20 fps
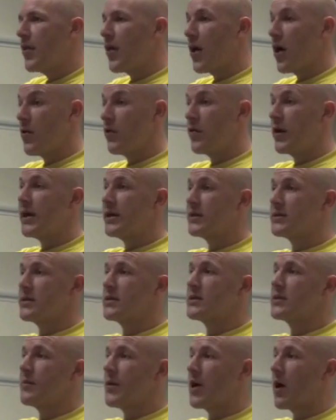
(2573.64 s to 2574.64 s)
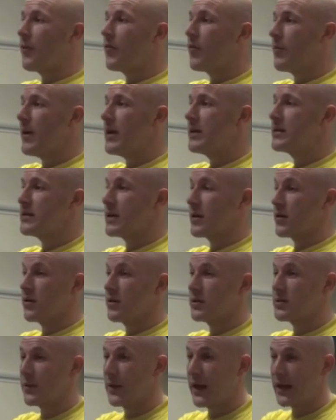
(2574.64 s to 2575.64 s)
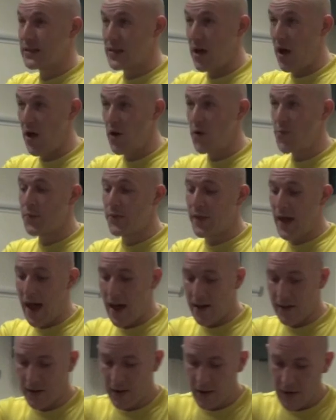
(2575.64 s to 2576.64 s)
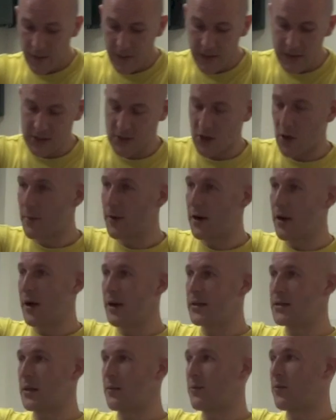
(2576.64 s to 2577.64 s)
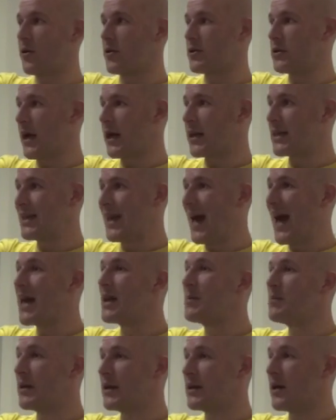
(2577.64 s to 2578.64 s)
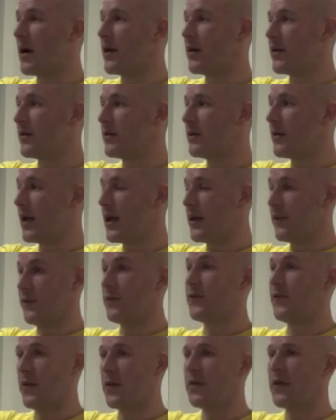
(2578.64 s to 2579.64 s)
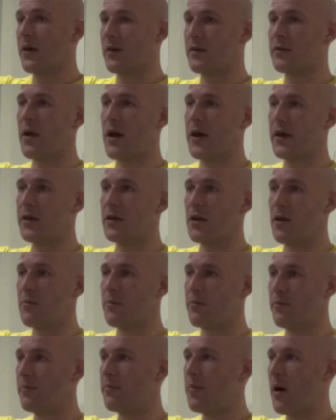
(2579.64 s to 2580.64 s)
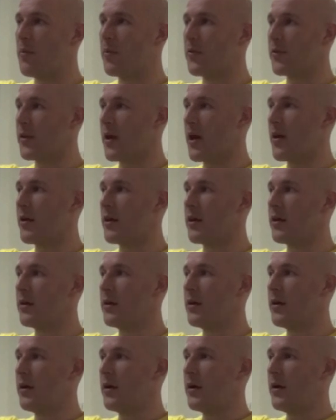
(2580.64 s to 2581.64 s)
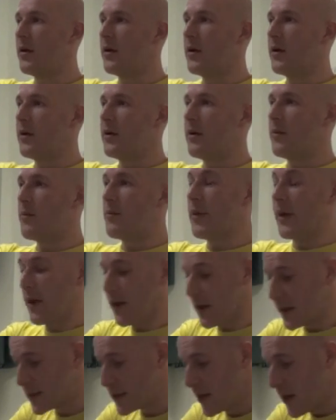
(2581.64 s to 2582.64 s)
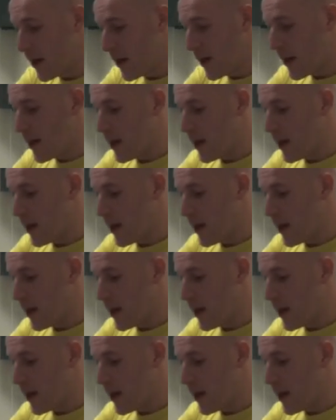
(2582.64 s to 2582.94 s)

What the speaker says: there are reasons to be optimistic, or to at least hope that this nominalising project can be done, even for things like bubble theory, because